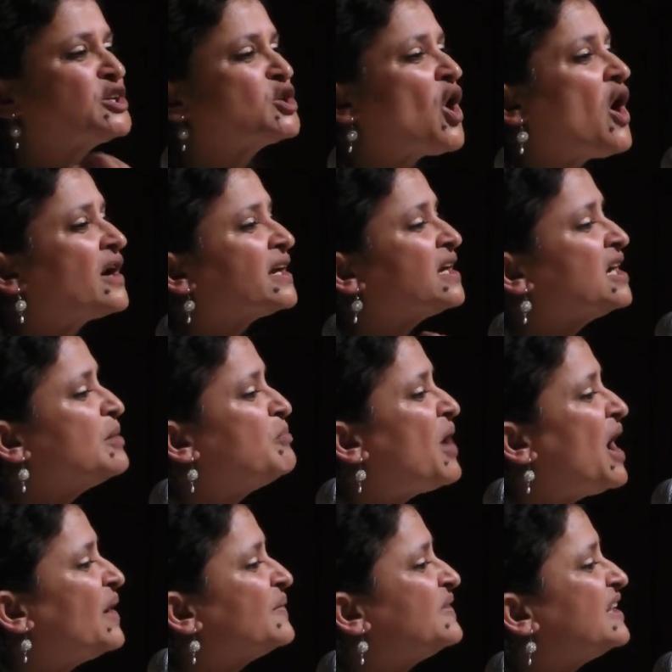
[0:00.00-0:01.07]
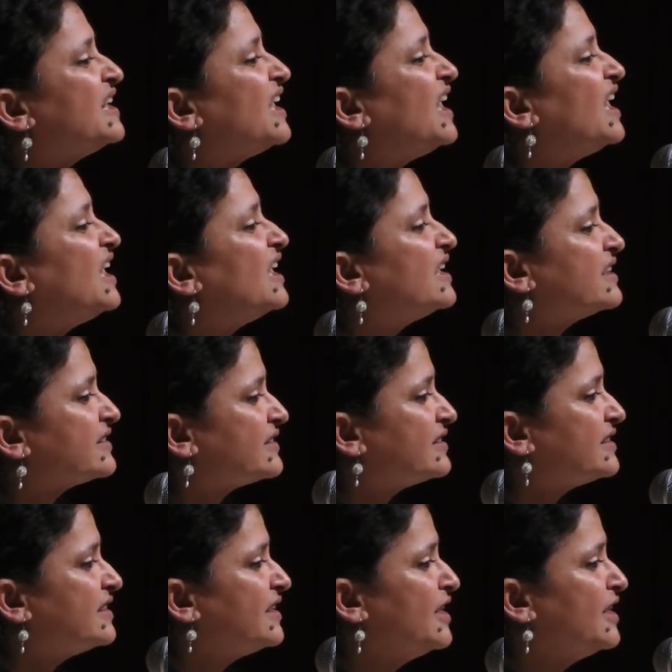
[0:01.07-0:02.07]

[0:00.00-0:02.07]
talking about the earth,